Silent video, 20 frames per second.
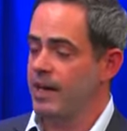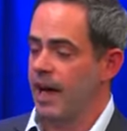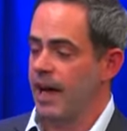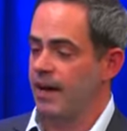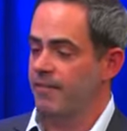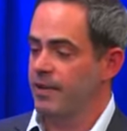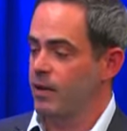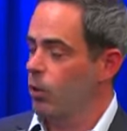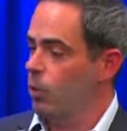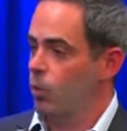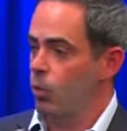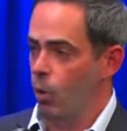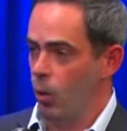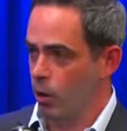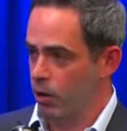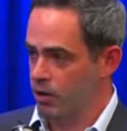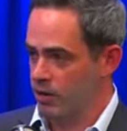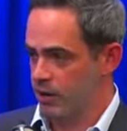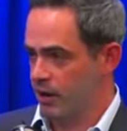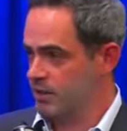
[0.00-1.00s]
We have a whole
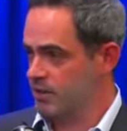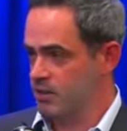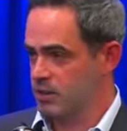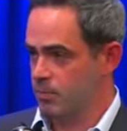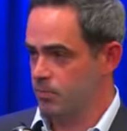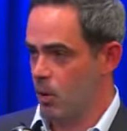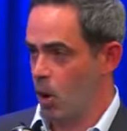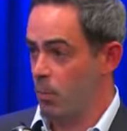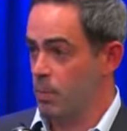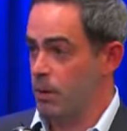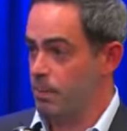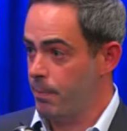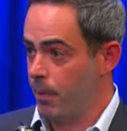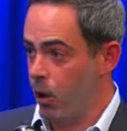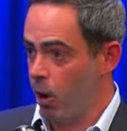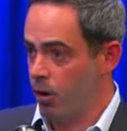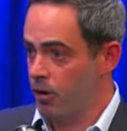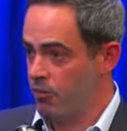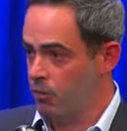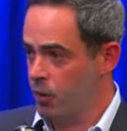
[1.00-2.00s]
organizing department.
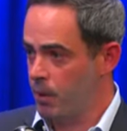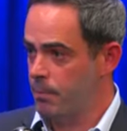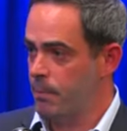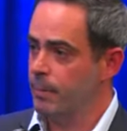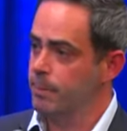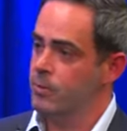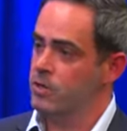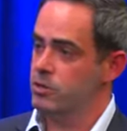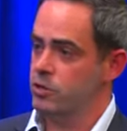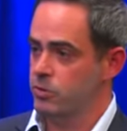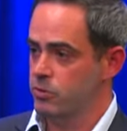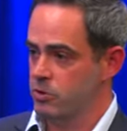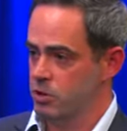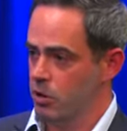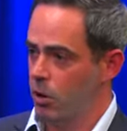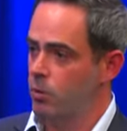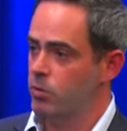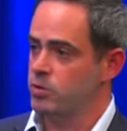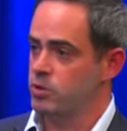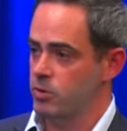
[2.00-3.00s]
Part of what member
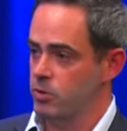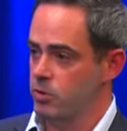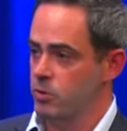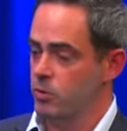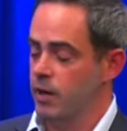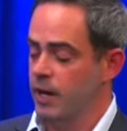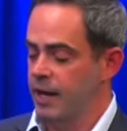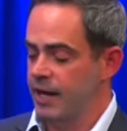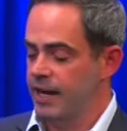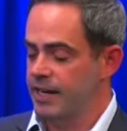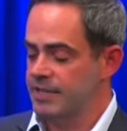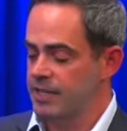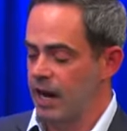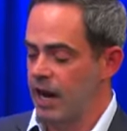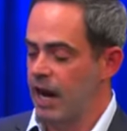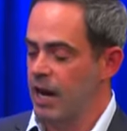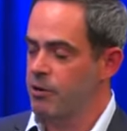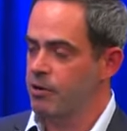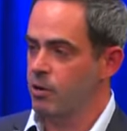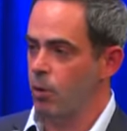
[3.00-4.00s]
dues go to is
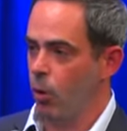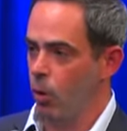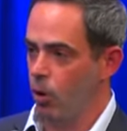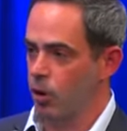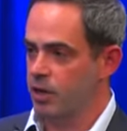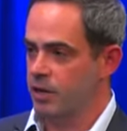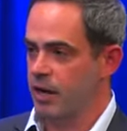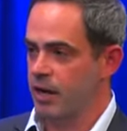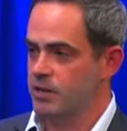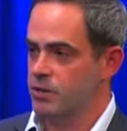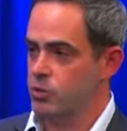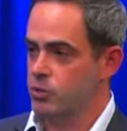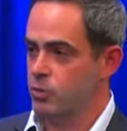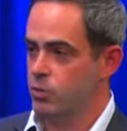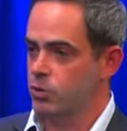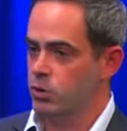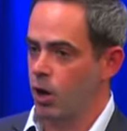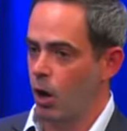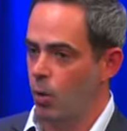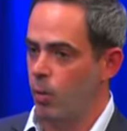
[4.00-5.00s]
hiring organizers
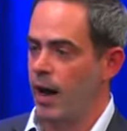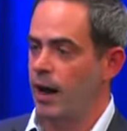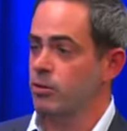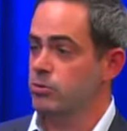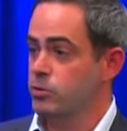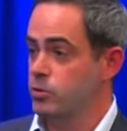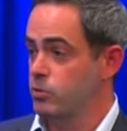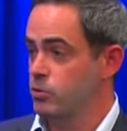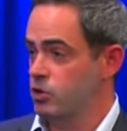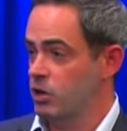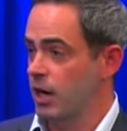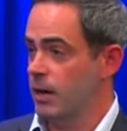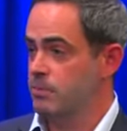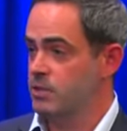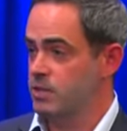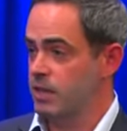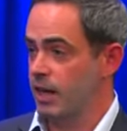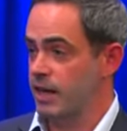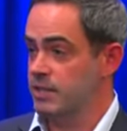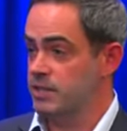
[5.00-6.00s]
who go out to
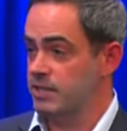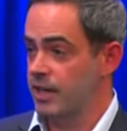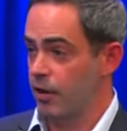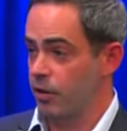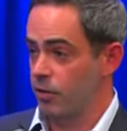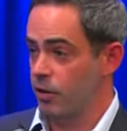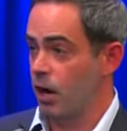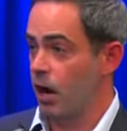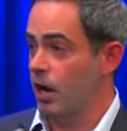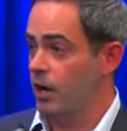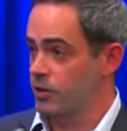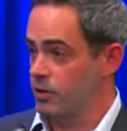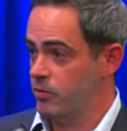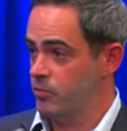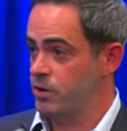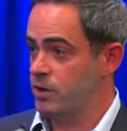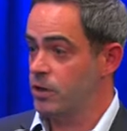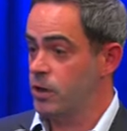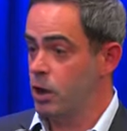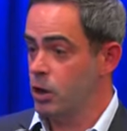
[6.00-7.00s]
job sites that are
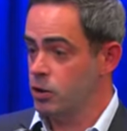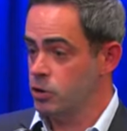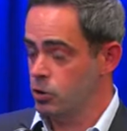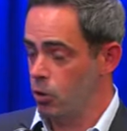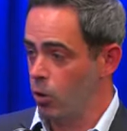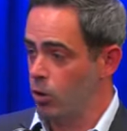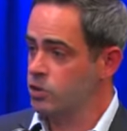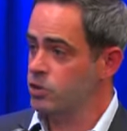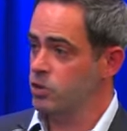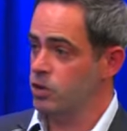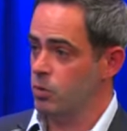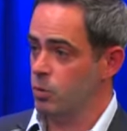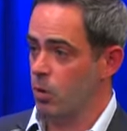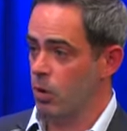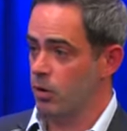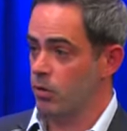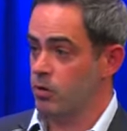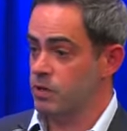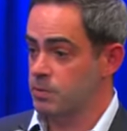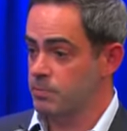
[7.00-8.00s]
non-union, talk to the
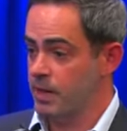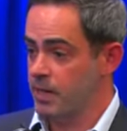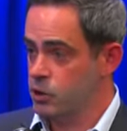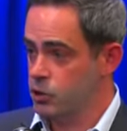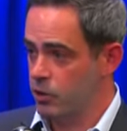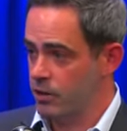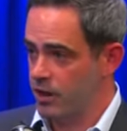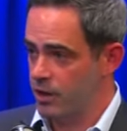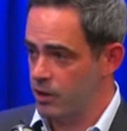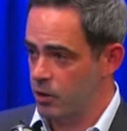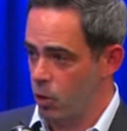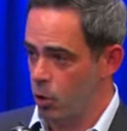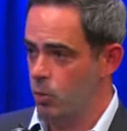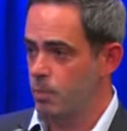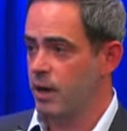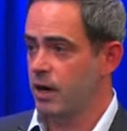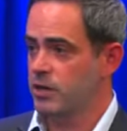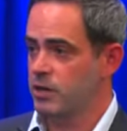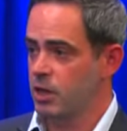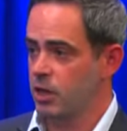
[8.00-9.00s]
workers, make sure they know
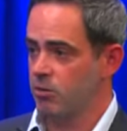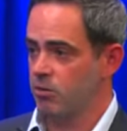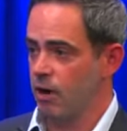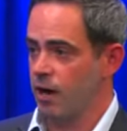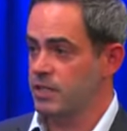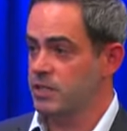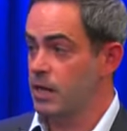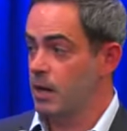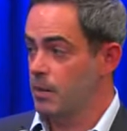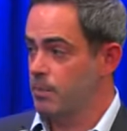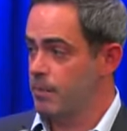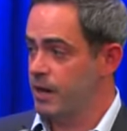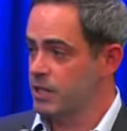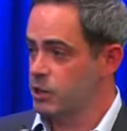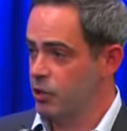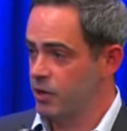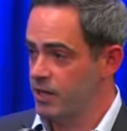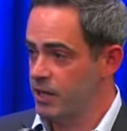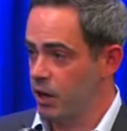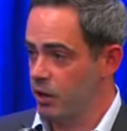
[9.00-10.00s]
about their rights,
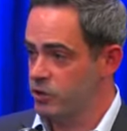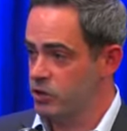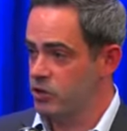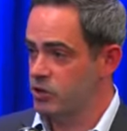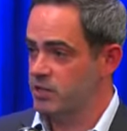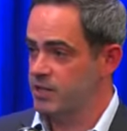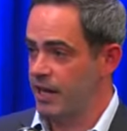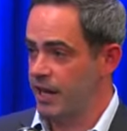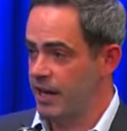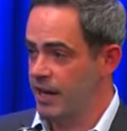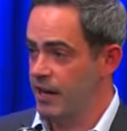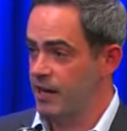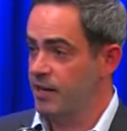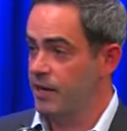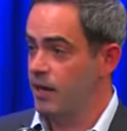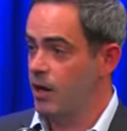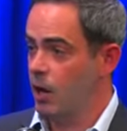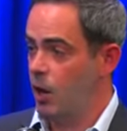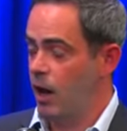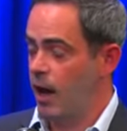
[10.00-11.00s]
make sure they
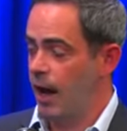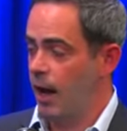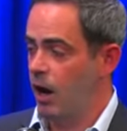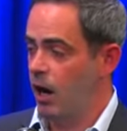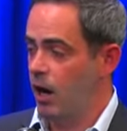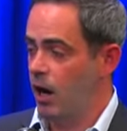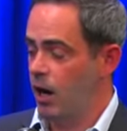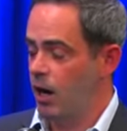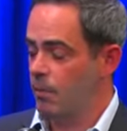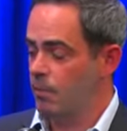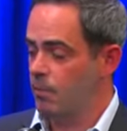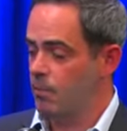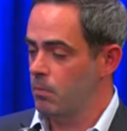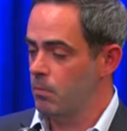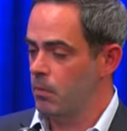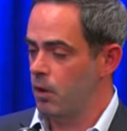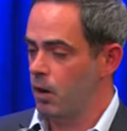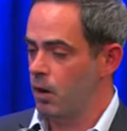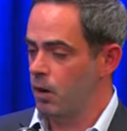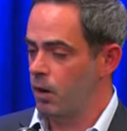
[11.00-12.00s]
understand
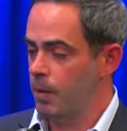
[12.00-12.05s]
the